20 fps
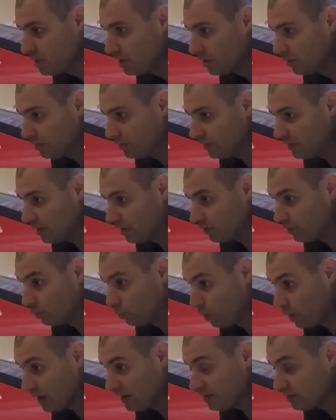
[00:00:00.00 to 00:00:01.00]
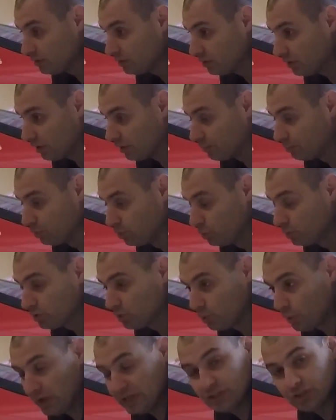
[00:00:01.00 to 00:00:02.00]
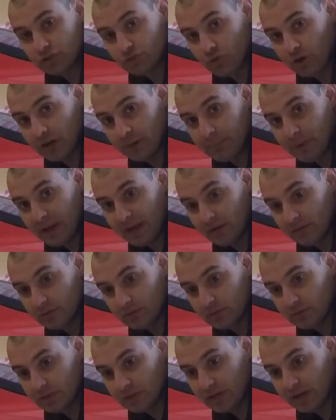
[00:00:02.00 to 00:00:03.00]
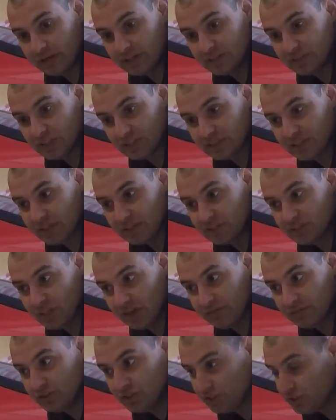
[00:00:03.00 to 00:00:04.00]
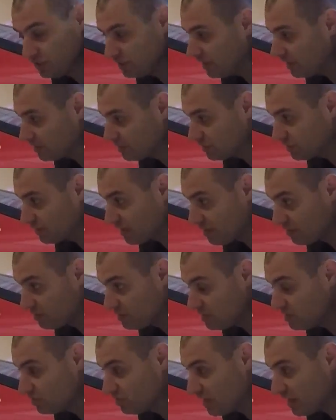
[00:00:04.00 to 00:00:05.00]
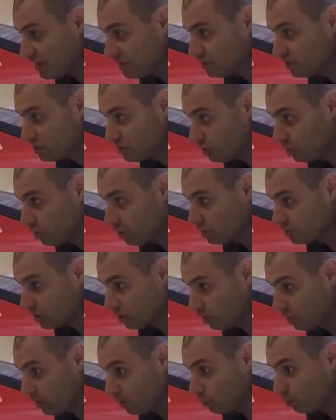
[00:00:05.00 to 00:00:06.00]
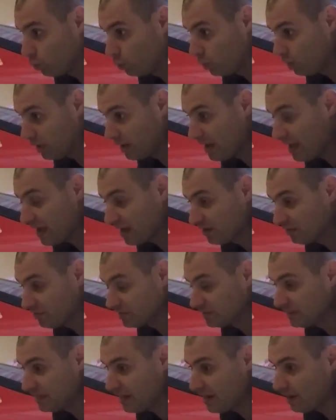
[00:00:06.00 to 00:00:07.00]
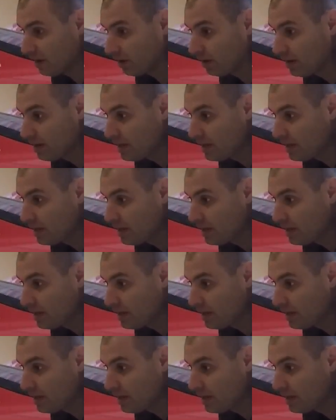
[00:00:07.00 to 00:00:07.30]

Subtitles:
the blue with the white stripe, the 96, 97 GTSs, and these ACRs are on one heck of a tear.